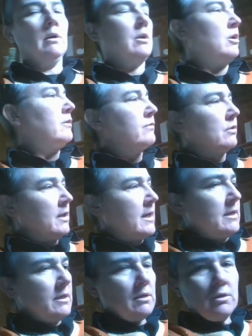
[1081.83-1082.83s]
and offer
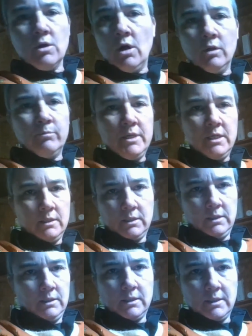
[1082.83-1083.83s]
light to all beings
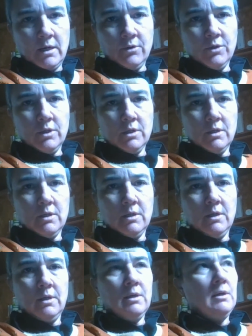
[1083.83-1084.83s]
in the south.
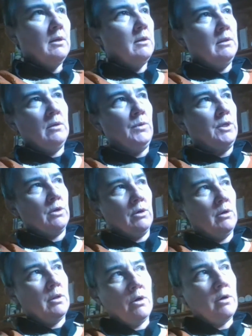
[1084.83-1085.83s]
And then we
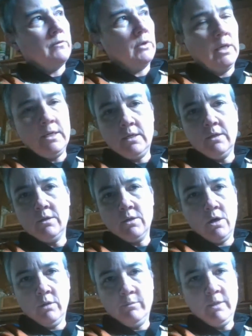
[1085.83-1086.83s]
turn and offer light to
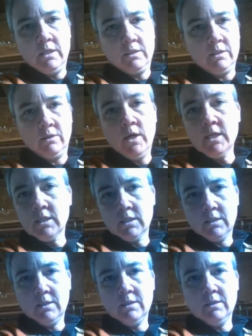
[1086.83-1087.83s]
all beings in the
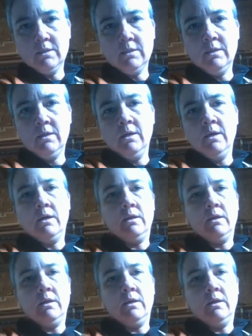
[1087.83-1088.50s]
west. And